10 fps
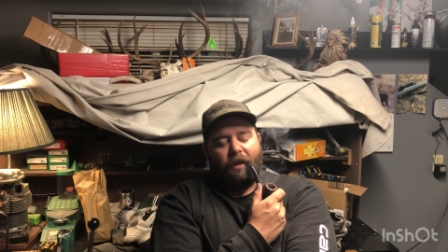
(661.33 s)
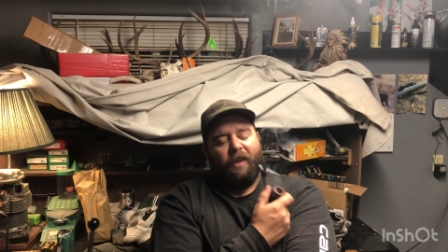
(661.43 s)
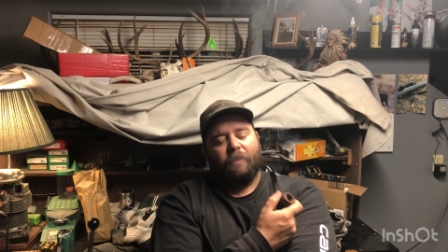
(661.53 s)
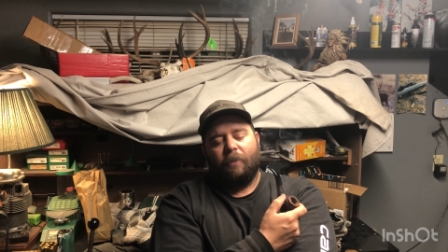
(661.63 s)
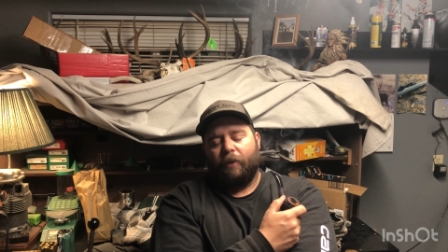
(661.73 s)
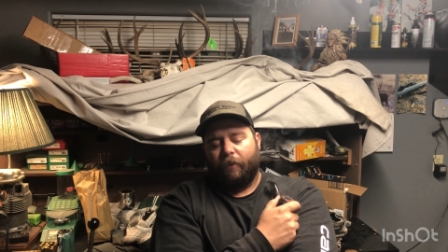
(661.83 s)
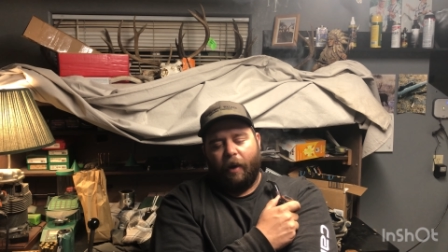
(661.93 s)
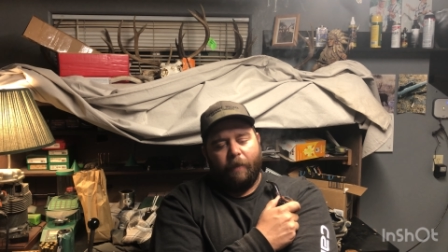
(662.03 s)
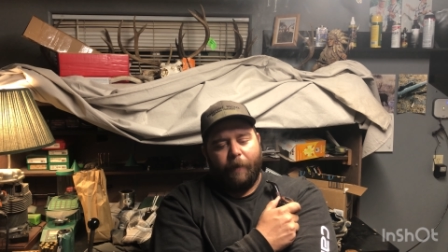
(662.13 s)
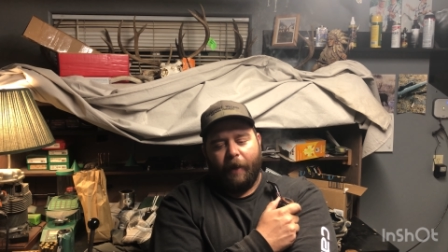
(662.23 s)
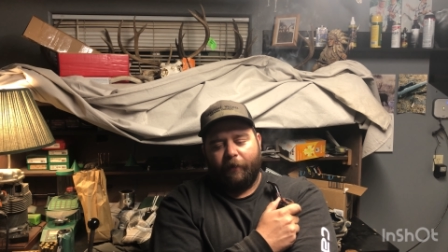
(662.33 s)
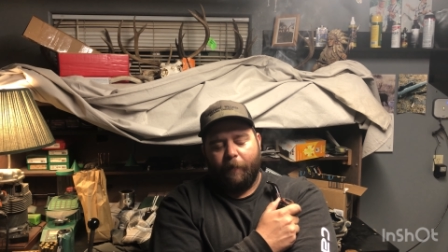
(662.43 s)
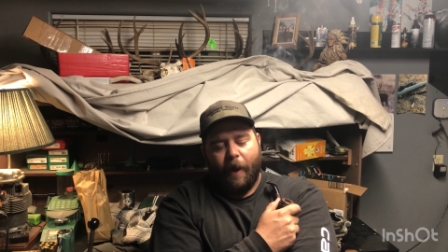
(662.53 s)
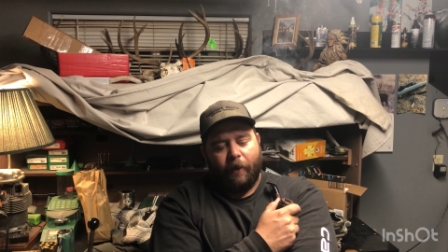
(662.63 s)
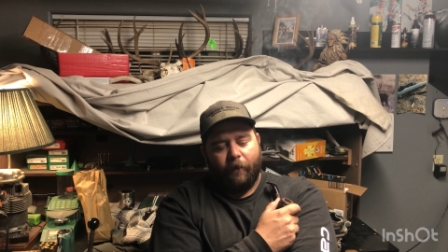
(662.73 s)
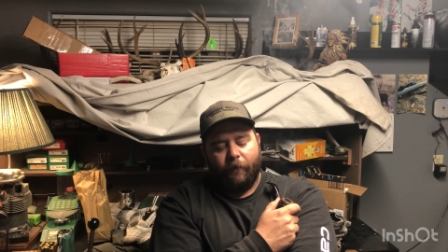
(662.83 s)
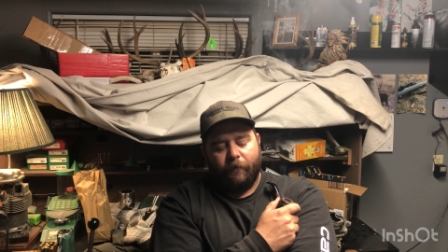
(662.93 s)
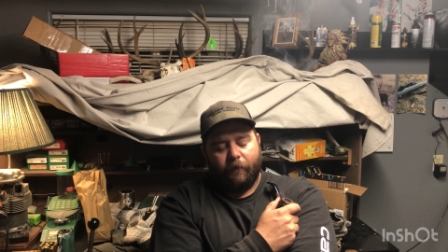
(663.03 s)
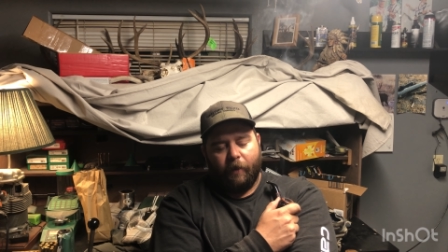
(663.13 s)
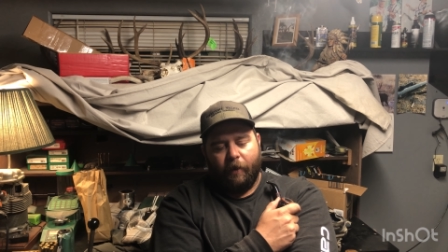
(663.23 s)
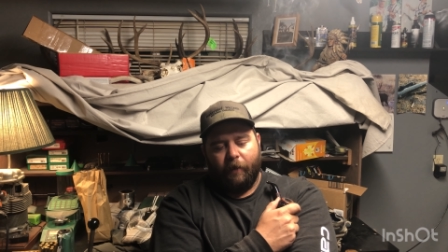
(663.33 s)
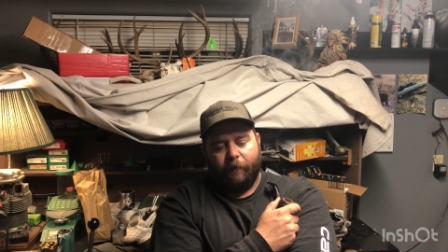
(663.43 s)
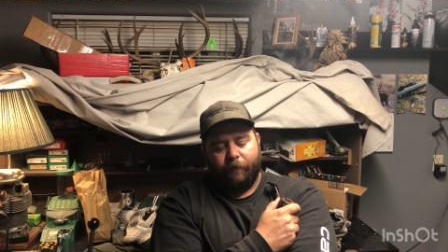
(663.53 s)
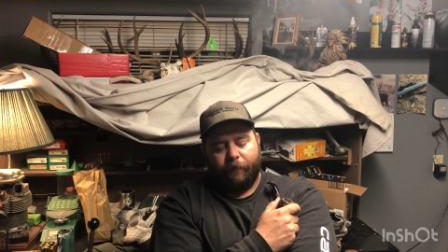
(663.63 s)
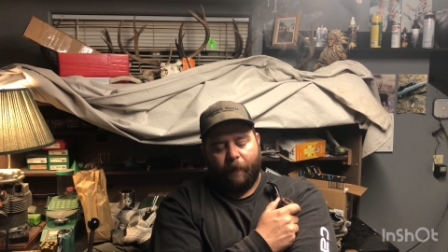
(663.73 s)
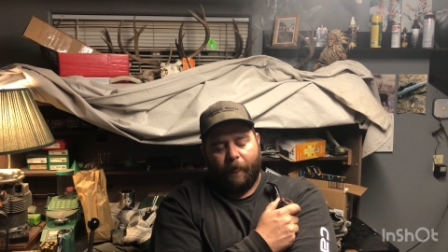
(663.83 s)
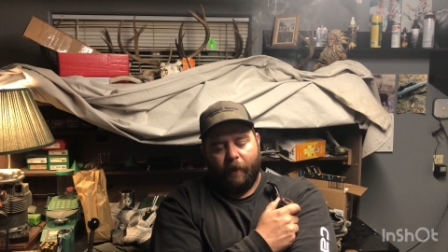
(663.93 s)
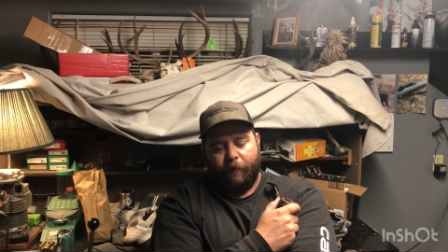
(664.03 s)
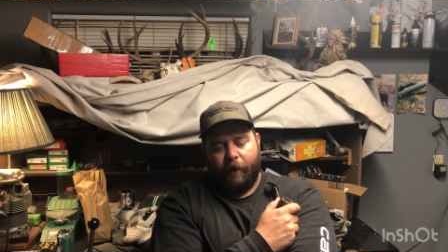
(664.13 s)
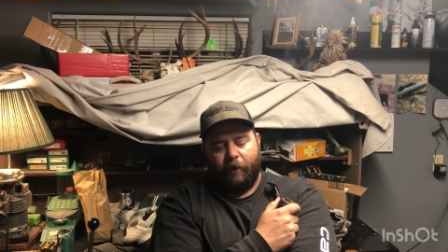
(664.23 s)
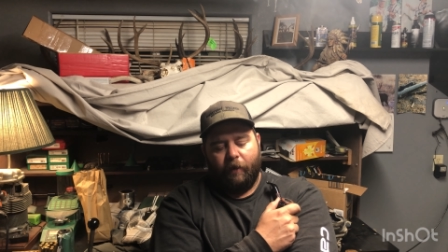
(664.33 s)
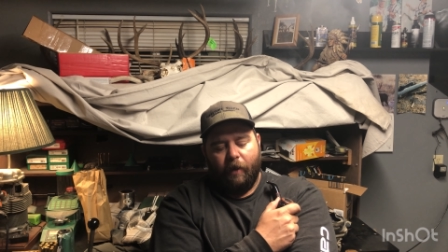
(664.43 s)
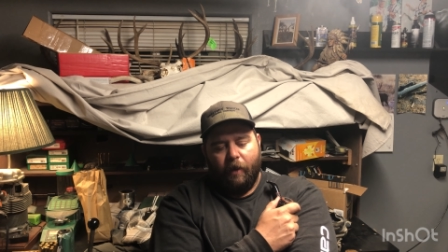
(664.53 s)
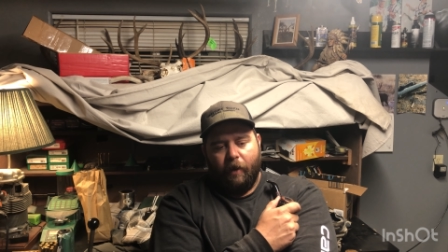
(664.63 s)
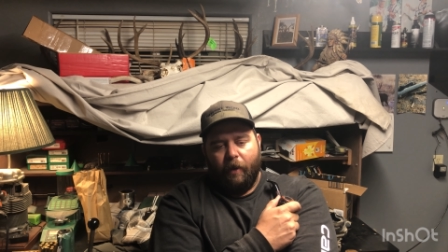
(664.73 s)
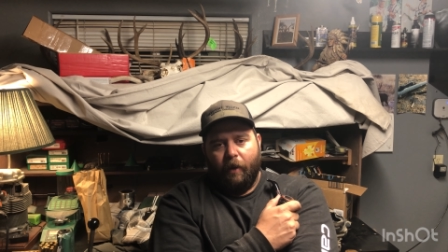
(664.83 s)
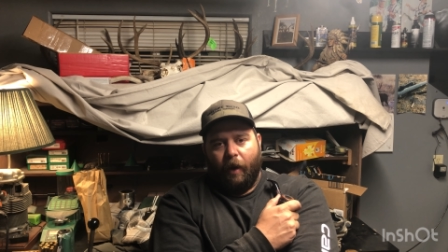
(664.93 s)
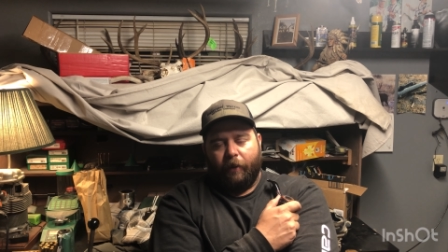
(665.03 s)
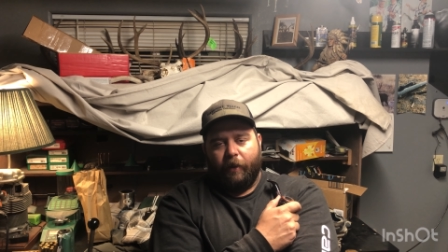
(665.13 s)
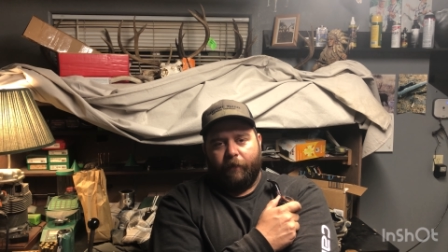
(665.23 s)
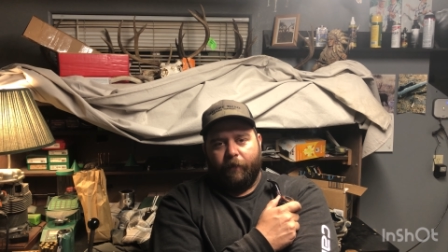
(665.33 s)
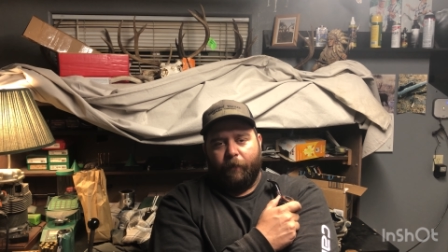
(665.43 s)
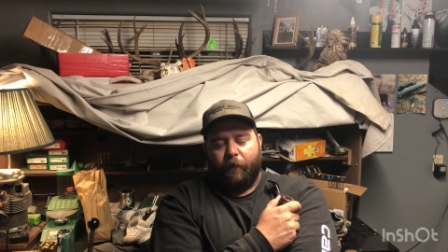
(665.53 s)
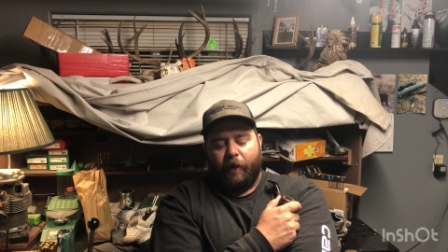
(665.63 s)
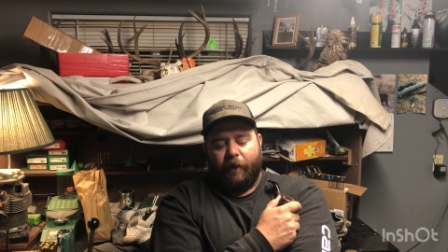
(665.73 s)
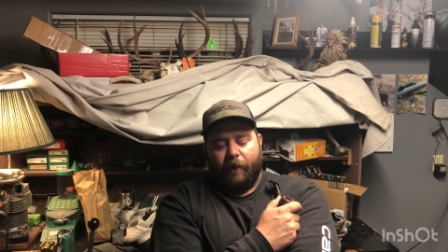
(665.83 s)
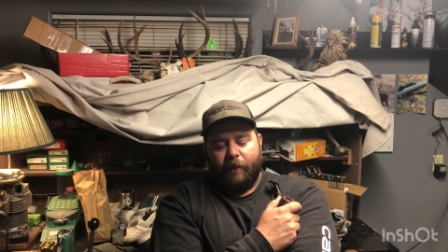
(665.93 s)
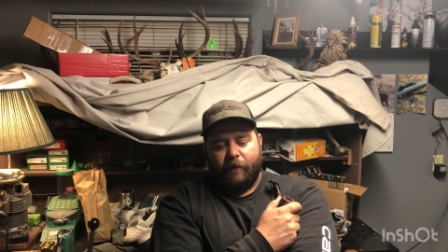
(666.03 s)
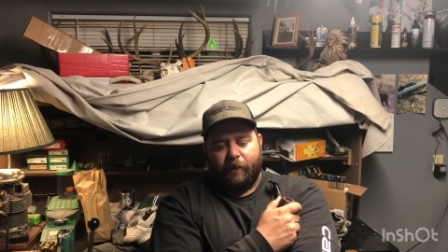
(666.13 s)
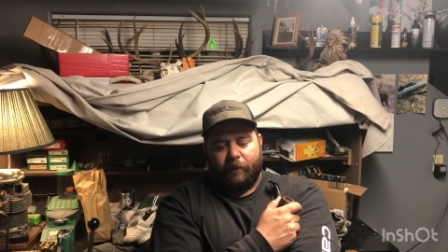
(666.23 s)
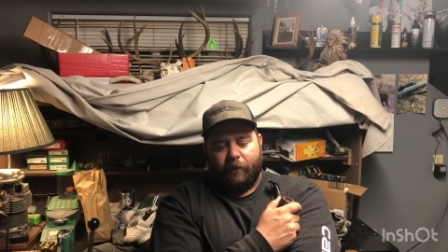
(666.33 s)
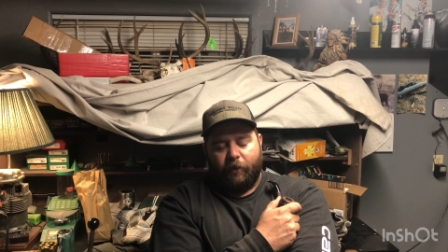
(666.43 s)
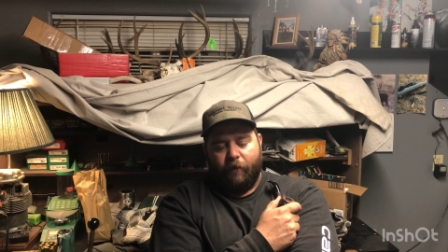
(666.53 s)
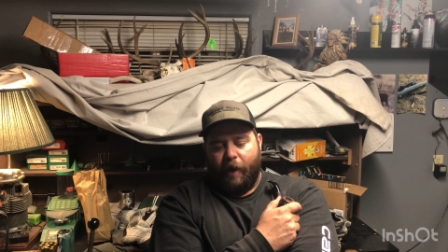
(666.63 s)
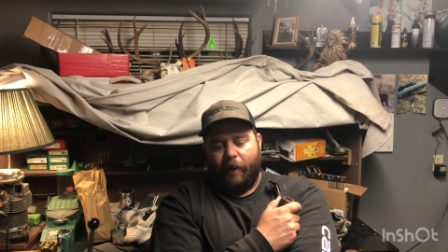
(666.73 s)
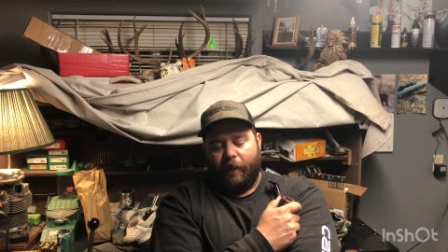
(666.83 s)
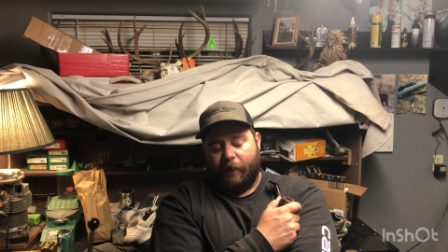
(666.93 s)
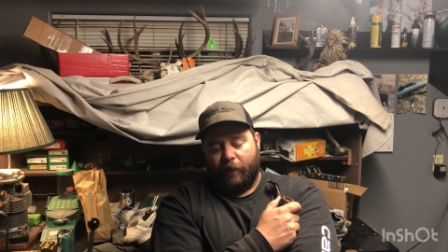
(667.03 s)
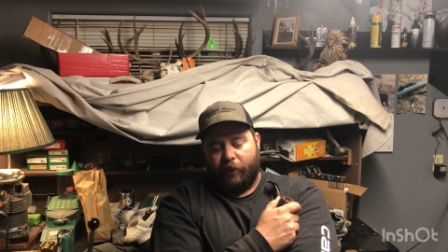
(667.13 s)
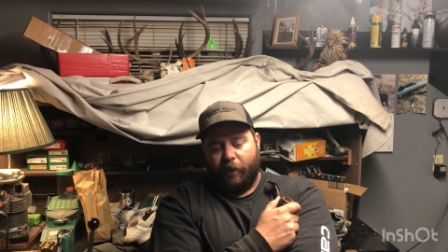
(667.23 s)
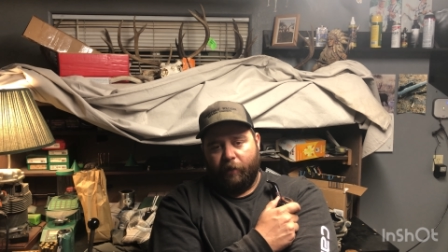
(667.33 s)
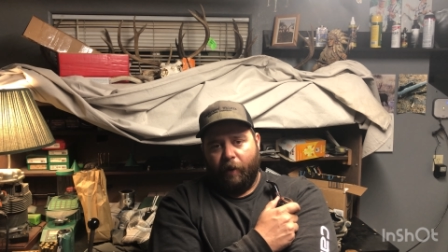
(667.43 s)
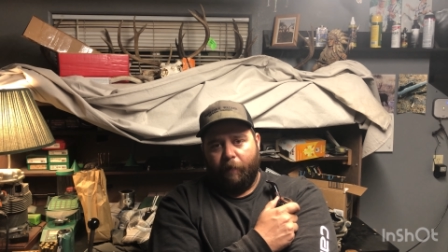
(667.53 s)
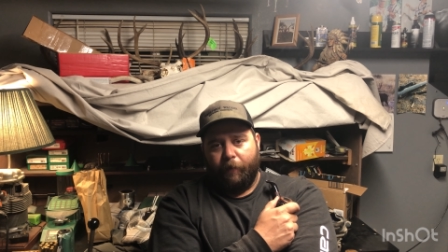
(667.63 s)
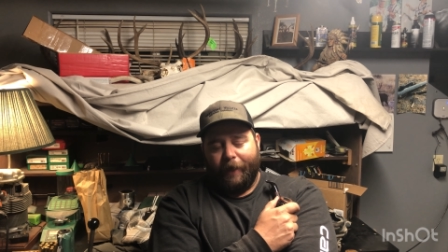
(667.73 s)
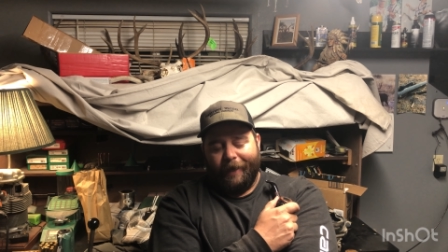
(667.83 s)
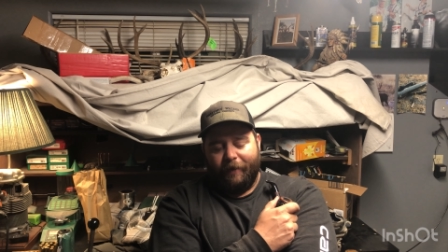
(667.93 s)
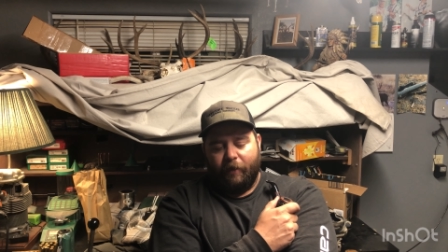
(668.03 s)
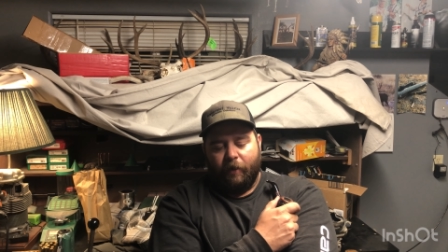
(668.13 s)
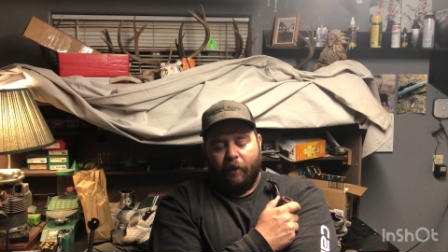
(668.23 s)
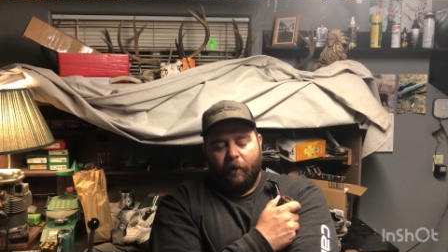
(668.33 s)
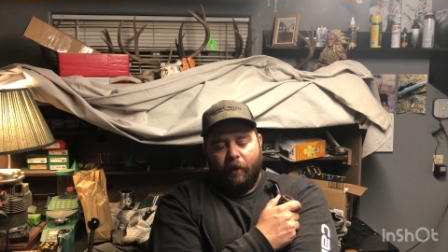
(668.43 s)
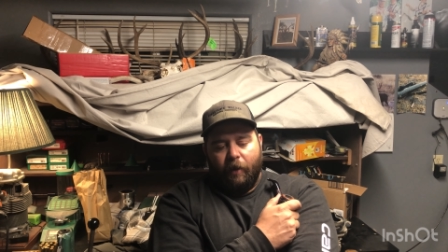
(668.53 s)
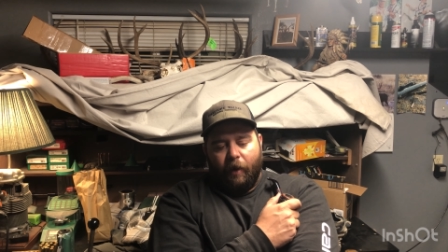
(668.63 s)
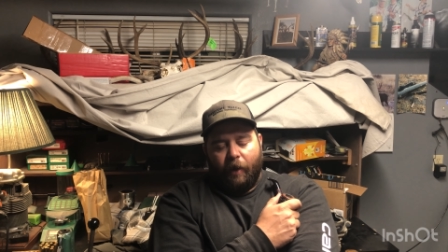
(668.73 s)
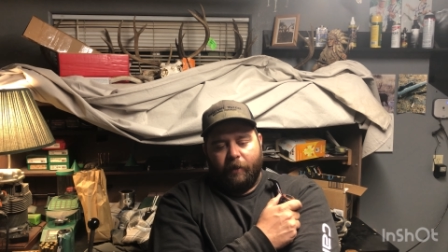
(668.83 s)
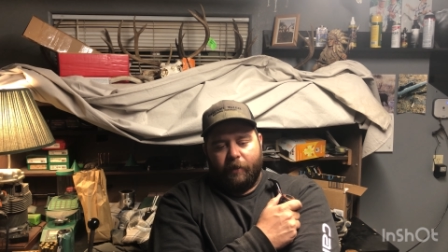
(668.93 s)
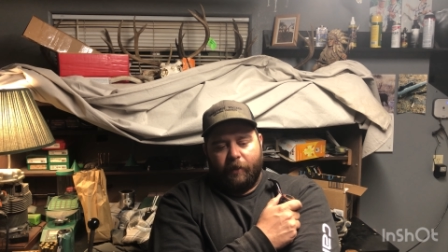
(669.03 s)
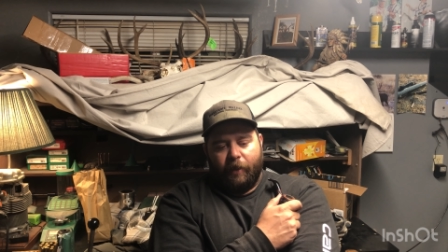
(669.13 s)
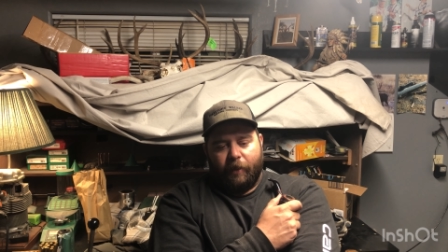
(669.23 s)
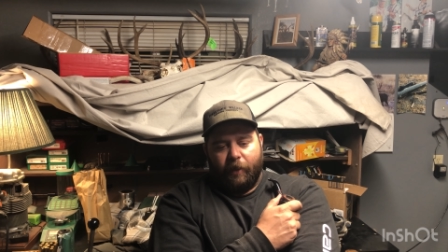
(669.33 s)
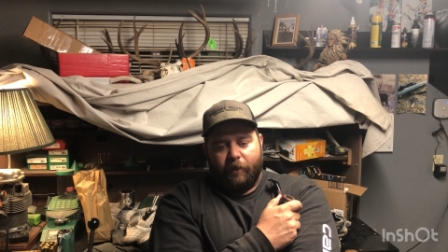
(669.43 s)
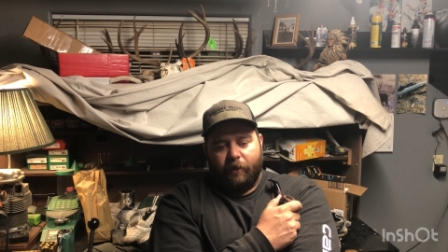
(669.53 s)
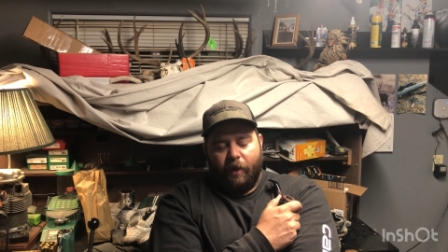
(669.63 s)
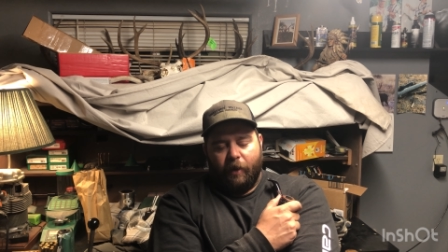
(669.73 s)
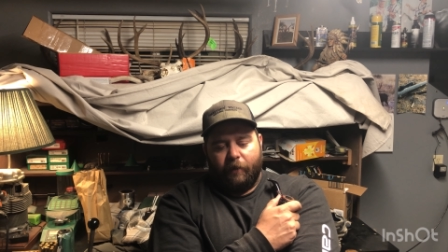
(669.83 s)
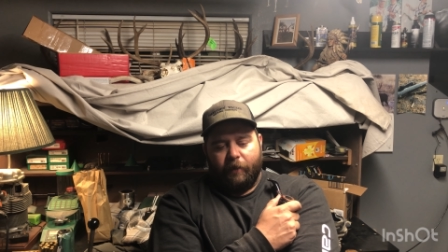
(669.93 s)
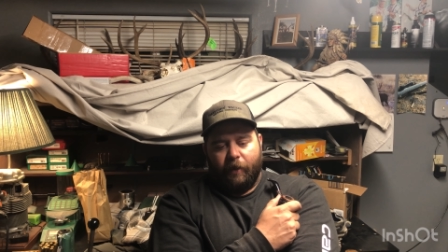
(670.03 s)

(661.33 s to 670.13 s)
all in all, not a bad tobacco. I mean, I think for what it is, it's actually a great blend. I just think that it's not